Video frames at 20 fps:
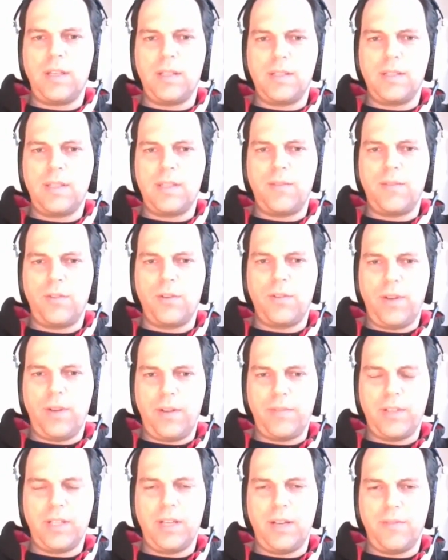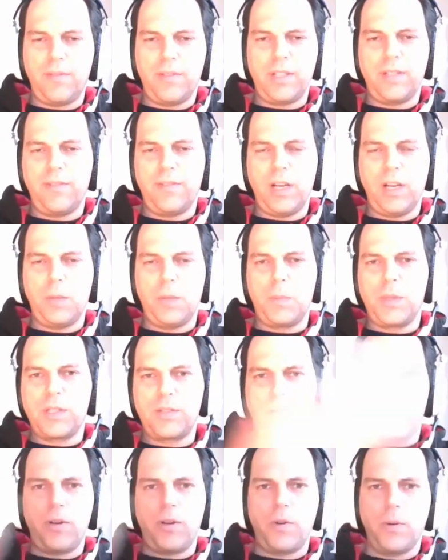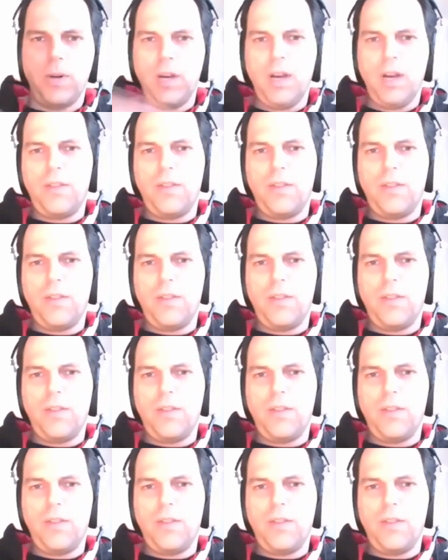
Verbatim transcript: instead of having having developers throw